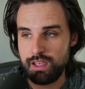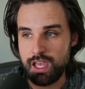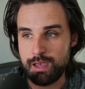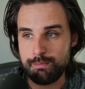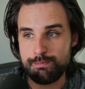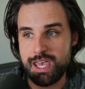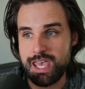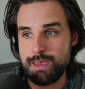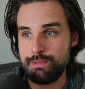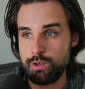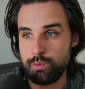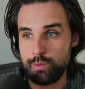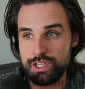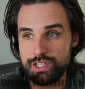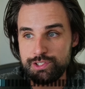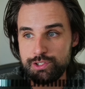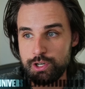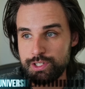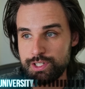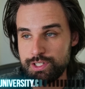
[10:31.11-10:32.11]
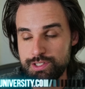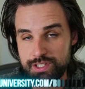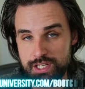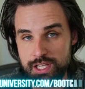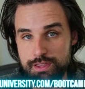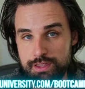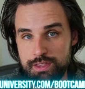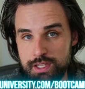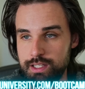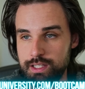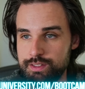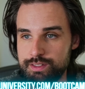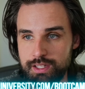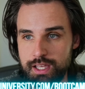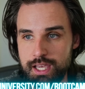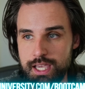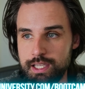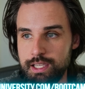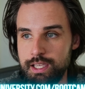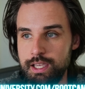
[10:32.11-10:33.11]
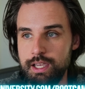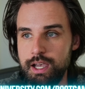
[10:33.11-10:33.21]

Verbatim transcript: And maybe we start to see things like